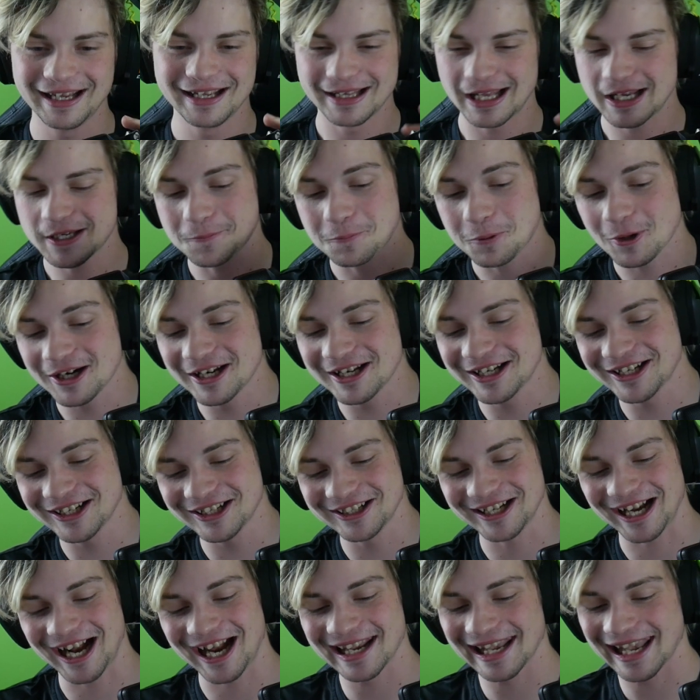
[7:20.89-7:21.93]
That's pretty
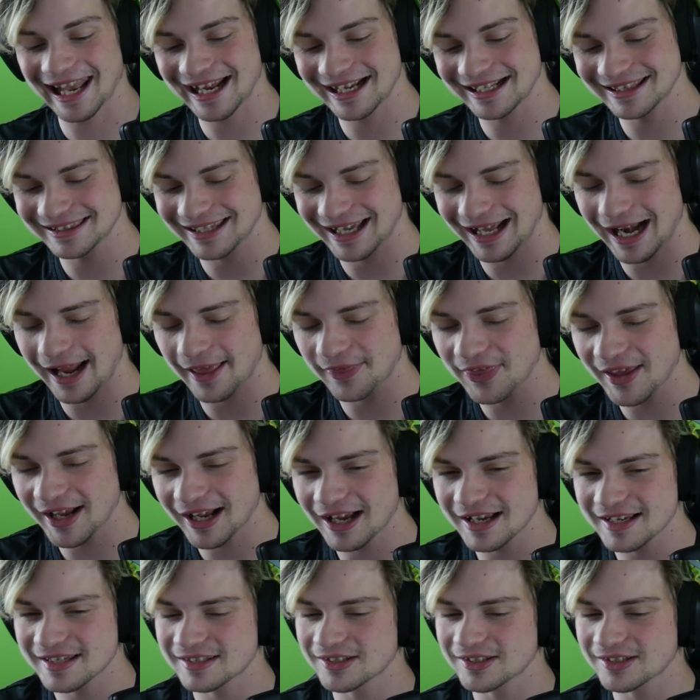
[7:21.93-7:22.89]
good. I like that. I think I